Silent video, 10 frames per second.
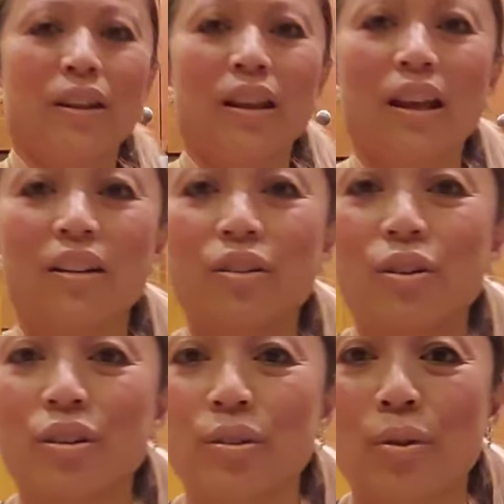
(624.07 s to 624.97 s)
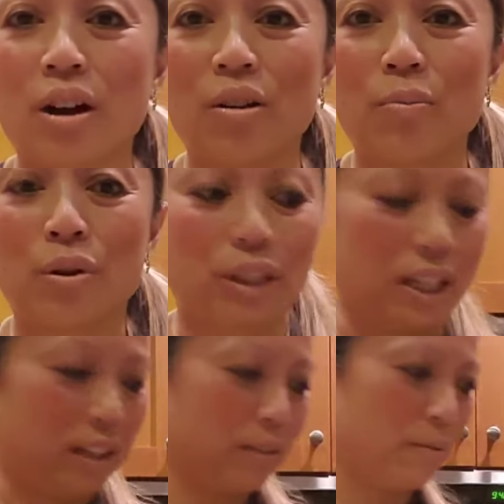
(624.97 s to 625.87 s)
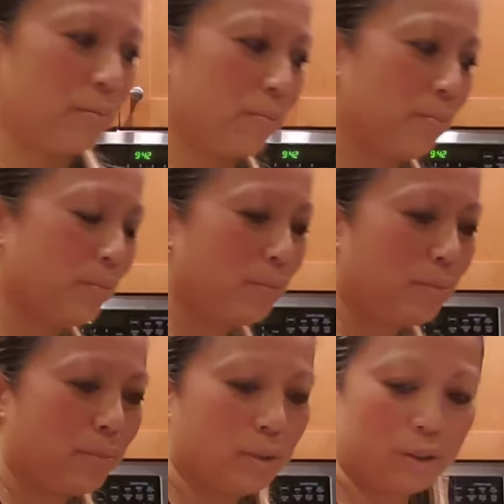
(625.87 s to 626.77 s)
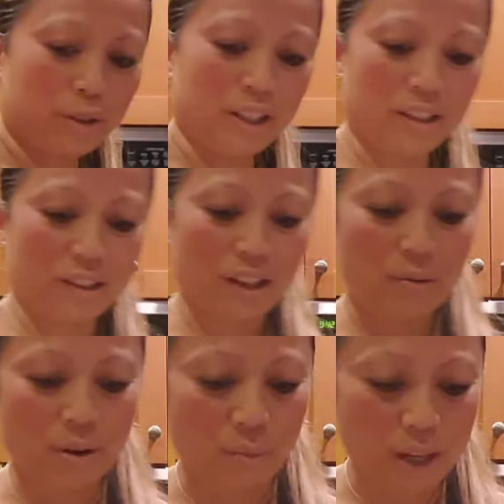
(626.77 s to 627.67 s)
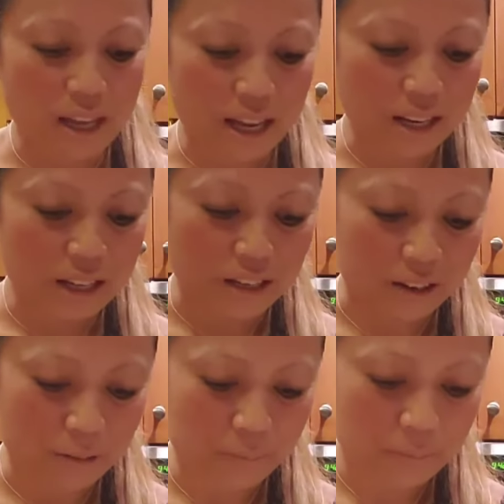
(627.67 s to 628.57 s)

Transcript: and of course guacamole. So let's see what we get here.